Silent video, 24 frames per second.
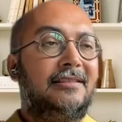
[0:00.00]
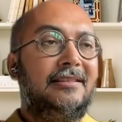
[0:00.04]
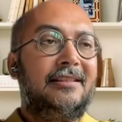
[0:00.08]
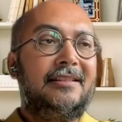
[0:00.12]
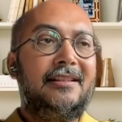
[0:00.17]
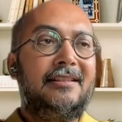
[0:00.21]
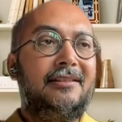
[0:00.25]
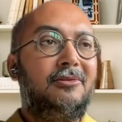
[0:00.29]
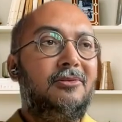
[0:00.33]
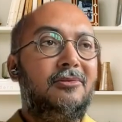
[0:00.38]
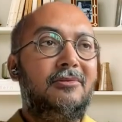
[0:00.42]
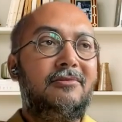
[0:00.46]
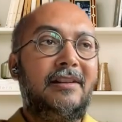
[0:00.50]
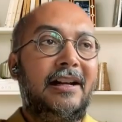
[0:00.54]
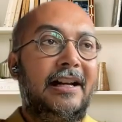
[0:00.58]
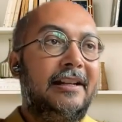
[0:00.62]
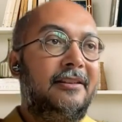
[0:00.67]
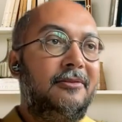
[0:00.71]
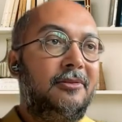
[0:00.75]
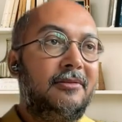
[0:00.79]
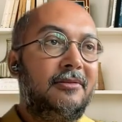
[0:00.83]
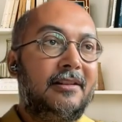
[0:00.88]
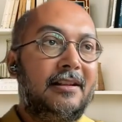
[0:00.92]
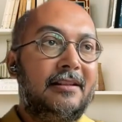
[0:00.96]
I'll say that, look,
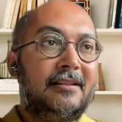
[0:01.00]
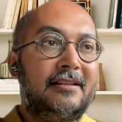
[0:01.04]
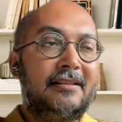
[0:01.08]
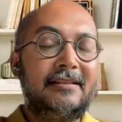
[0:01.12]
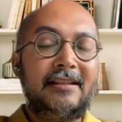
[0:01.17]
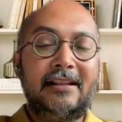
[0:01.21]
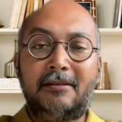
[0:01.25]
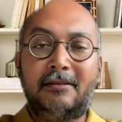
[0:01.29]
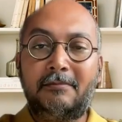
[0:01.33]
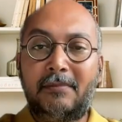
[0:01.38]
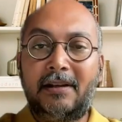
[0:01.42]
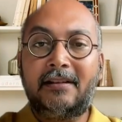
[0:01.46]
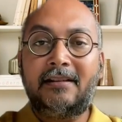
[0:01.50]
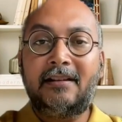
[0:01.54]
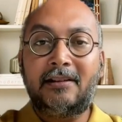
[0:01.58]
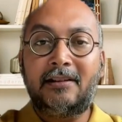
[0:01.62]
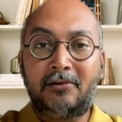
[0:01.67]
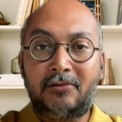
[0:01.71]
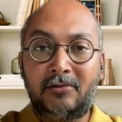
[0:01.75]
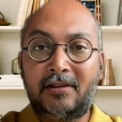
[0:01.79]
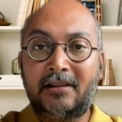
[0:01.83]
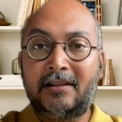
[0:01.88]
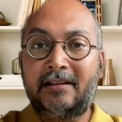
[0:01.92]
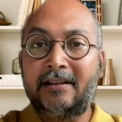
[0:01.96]
I don't understand
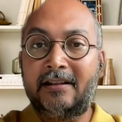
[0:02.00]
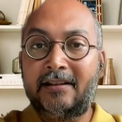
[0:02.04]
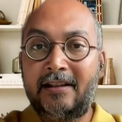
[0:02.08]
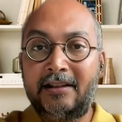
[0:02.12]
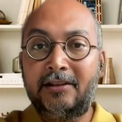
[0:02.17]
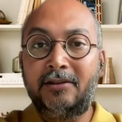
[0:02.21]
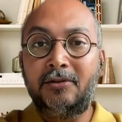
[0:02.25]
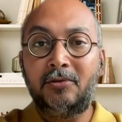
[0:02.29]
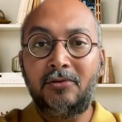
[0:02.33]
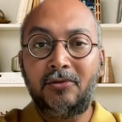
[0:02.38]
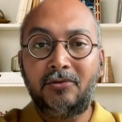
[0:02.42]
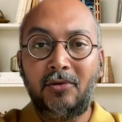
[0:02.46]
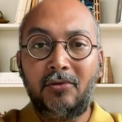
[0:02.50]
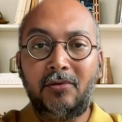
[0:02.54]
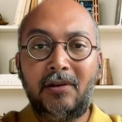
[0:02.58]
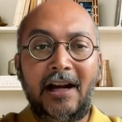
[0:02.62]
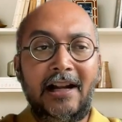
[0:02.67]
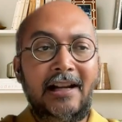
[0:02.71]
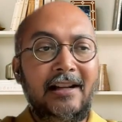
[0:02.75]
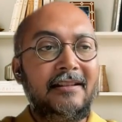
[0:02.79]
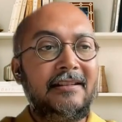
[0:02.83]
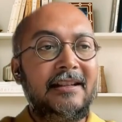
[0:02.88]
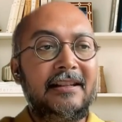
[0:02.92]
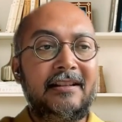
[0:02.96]
Meta to the degree you do.
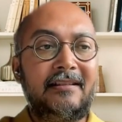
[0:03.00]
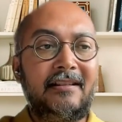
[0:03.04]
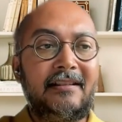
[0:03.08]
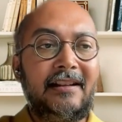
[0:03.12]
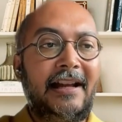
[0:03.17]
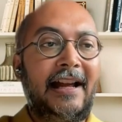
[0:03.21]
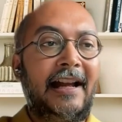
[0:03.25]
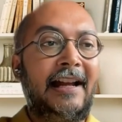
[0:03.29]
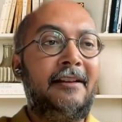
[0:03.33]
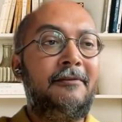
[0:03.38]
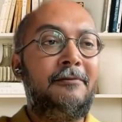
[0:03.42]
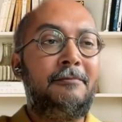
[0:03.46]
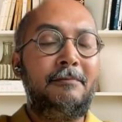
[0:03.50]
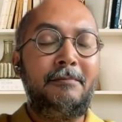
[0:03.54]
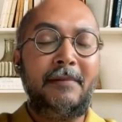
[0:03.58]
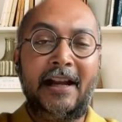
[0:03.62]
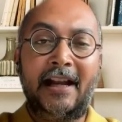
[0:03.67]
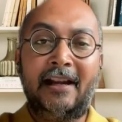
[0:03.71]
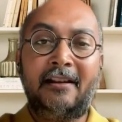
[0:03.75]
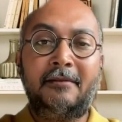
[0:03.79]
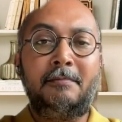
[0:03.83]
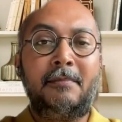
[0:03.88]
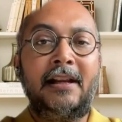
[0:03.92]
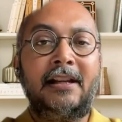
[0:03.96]
I have
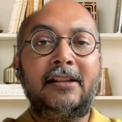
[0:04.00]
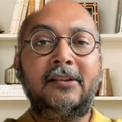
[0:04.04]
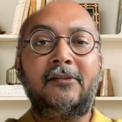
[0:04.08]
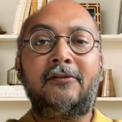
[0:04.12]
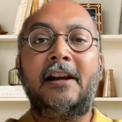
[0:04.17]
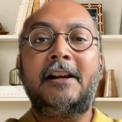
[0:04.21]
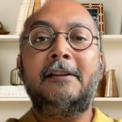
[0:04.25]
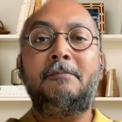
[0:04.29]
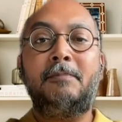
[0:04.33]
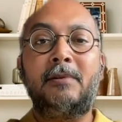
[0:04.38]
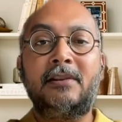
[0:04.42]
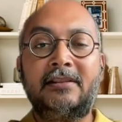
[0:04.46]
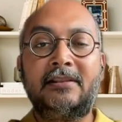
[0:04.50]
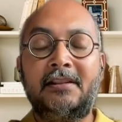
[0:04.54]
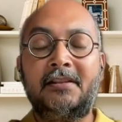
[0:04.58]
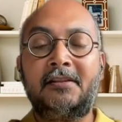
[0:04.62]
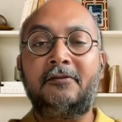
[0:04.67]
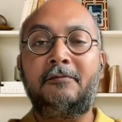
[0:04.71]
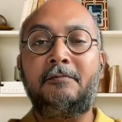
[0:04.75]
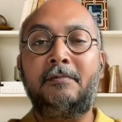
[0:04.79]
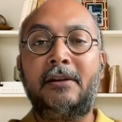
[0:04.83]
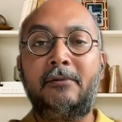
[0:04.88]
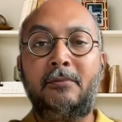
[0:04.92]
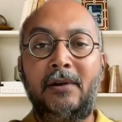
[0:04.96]
at max 5%
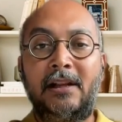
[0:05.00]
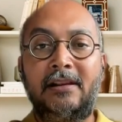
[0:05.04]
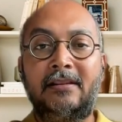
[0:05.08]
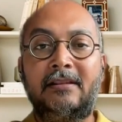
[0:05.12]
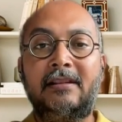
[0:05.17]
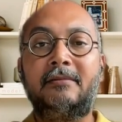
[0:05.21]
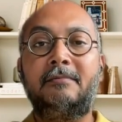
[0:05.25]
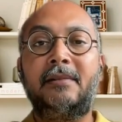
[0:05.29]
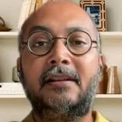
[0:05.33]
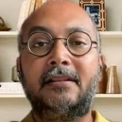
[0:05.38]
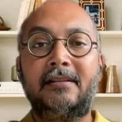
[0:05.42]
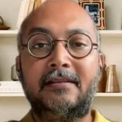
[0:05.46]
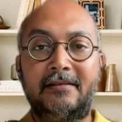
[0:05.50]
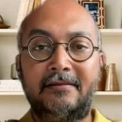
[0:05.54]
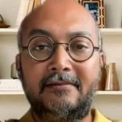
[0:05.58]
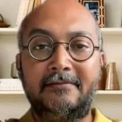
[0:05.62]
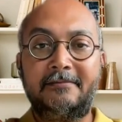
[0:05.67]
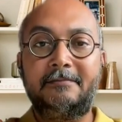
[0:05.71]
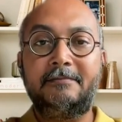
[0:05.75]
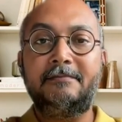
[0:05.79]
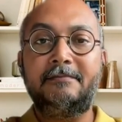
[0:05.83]
of my wealth in Meta,